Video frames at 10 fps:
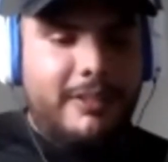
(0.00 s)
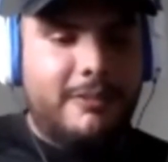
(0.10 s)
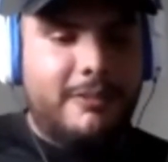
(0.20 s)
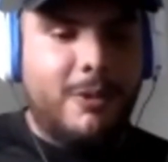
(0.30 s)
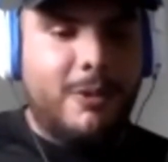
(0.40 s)

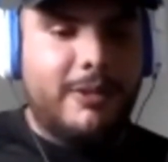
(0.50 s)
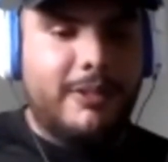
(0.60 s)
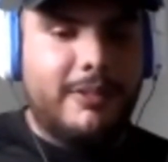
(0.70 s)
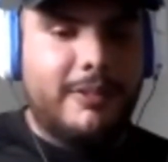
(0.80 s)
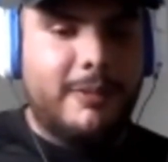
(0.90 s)

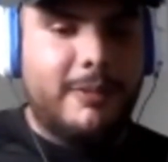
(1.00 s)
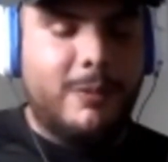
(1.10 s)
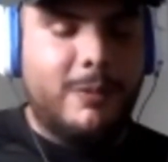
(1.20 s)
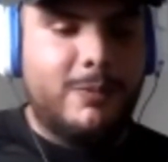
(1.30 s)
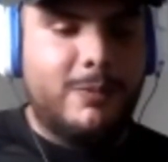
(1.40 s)
for
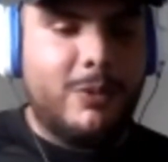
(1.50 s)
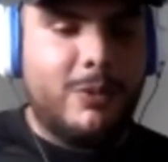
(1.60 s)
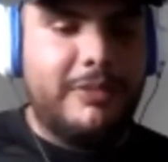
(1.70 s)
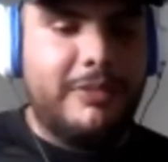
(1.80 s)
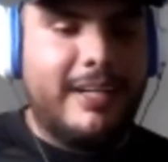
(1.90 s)
what
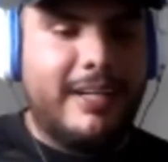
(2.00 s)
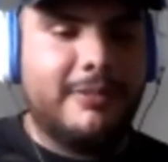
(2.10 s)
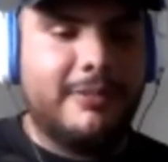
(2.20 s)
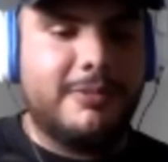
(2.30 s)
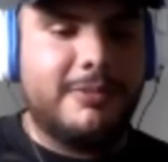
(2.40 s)
we've kind
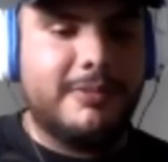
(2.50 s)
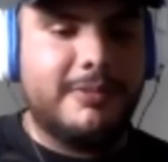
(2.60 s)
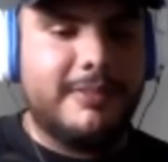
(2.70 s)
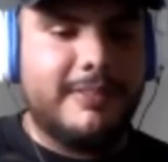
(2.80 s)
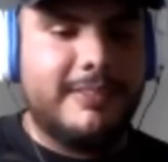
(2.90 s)
of
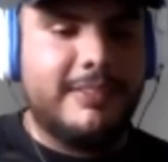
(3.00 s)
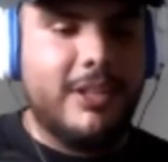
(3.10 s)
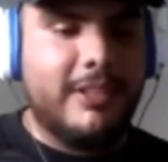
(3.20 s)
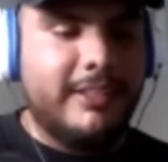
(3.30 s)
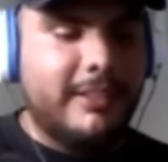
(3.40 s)

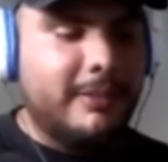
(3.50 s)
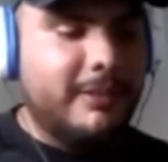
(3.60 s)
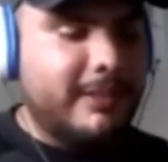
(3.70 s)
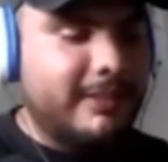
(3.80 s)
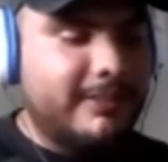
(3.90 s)
done in
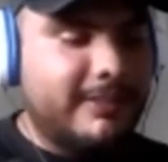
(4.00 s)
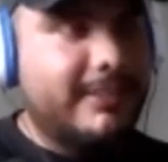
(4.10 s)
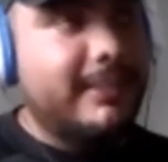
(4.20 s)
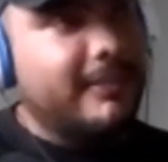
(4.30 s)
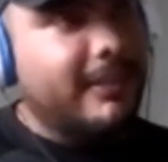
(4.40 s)

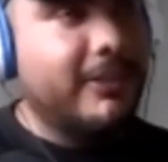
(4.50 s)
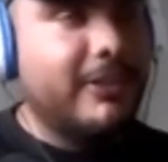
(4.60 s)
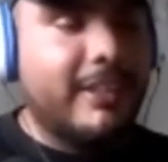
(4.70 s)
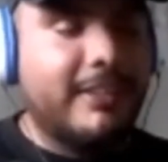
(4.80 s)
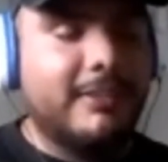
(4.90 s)
other
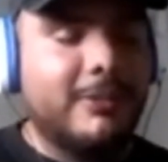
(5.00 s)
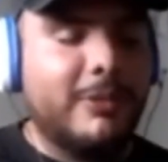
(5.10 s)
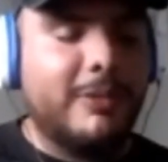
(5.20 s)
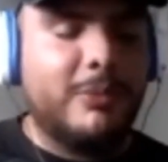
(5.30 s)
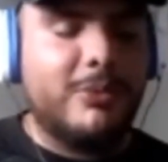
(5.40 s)
than the
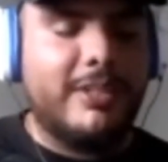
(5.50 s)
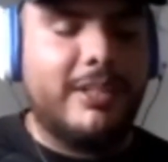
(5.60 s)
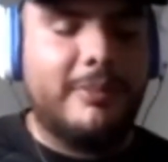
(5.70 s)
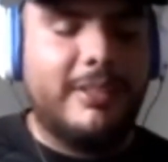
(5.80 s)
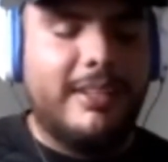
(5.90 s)
Red Bulls
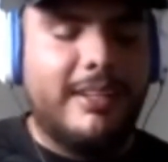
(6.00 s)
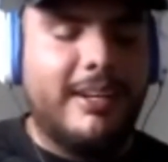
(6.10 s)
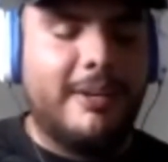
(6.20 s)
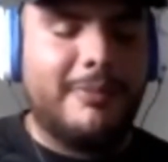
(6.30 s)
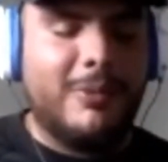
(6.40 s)
game.
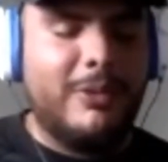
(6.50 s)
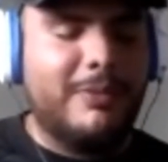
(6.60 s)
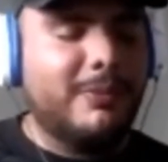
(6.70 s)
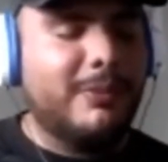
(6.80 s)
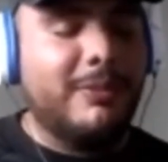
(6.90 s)

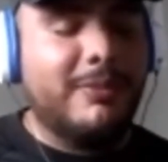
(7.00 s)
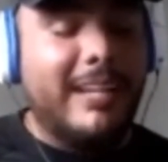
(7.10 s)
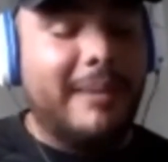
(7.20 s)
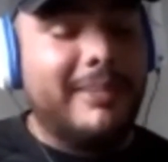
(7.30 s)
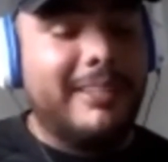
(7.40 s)
We've
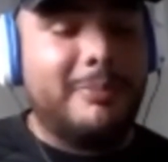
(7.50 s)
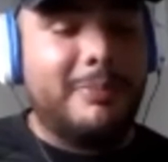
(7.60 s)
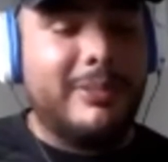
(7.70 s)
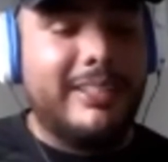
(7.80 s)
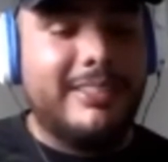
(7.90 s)
kept it
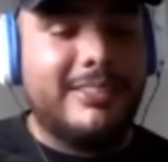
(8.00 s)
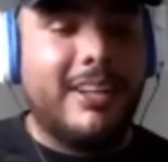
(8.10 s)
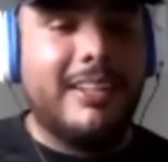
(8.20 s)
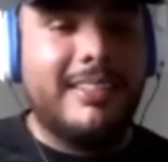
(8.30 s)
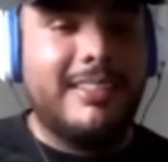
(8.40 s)
pretty
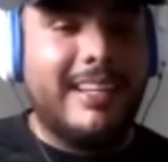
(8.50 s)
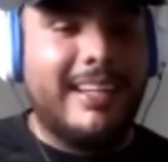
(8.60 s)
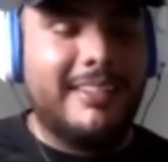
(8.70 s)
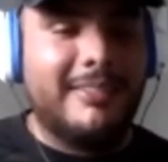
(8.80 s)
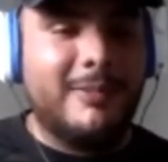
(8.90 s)
solid
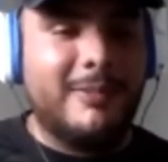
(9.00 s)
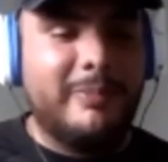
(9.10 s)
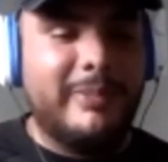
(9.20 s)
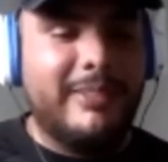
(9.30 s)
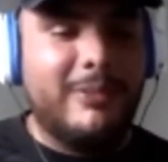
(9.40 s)
at
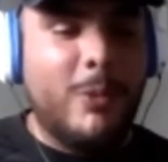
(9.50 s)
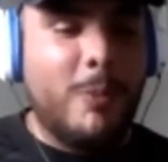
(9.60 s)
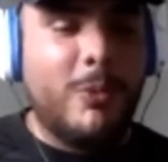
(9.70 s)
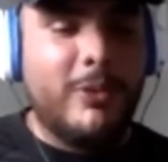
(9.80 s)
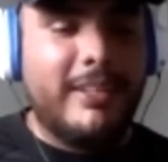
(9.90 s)
being no
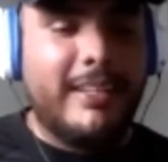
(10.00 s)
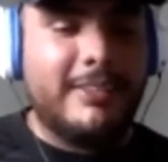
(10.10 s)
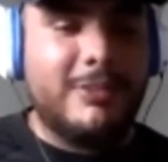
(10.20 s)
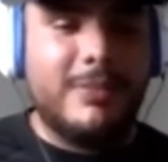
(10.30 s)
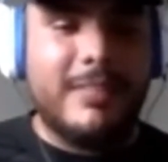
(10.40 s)
more than like
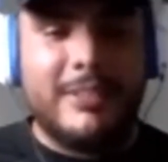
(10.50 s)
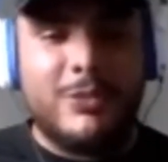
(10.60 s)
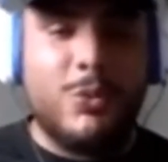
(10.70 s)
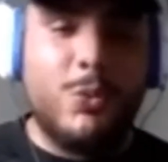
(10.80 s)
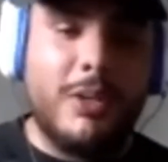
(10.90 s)
a
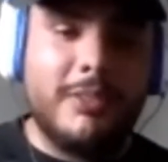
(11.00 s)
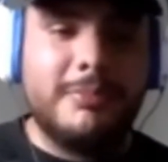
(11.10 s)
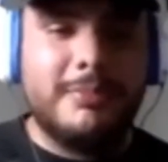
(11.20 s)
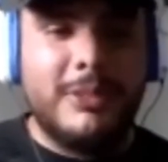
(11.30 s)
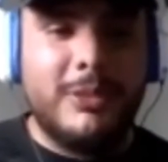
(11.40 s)
2-1,
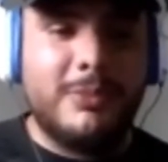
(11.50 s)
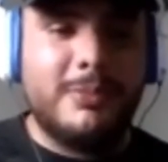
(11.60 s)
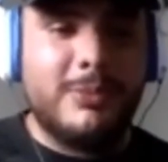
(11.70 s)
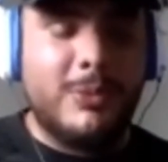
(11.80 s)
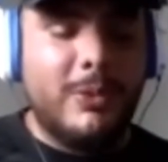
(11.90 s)
you know,
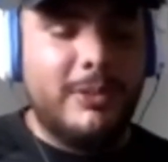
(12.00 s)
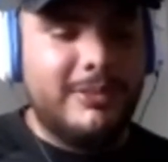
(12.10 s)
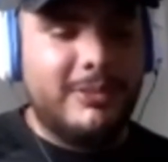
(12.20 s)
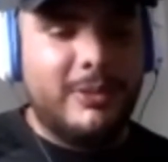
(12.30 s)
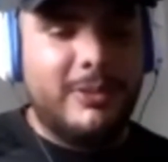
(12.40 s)
score.
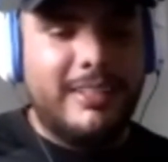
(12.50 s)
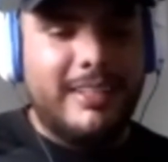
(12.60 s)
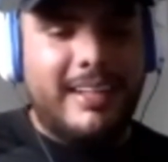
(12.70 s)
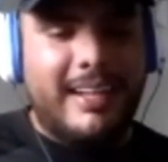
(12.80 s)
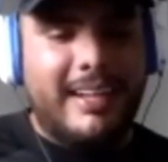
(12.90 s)
So
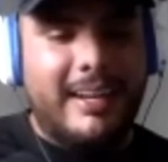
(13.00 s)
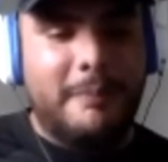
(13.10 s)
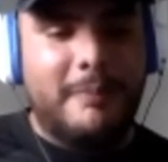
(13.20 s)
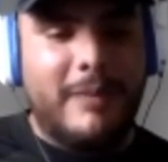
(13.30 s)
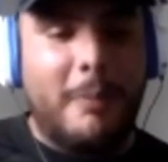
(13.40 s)

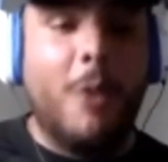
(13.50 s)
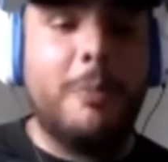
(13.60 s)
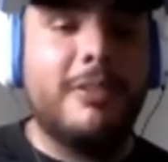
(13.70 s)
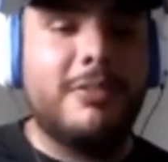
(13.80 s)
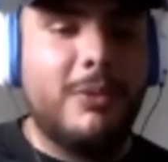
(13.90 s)
I'm
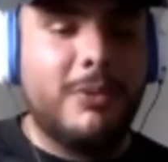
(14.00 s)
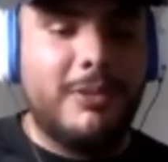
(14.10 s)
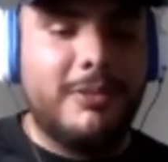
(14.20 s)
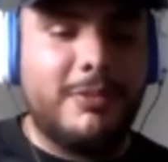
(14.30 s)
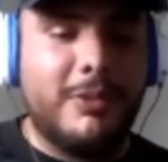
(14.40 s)
hoping
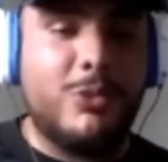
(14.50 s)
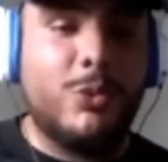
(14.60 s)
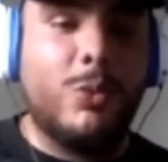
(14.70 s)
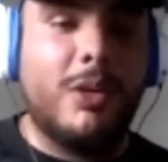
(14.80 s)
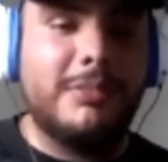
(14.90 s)
for
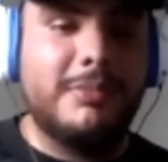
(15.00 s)
2-1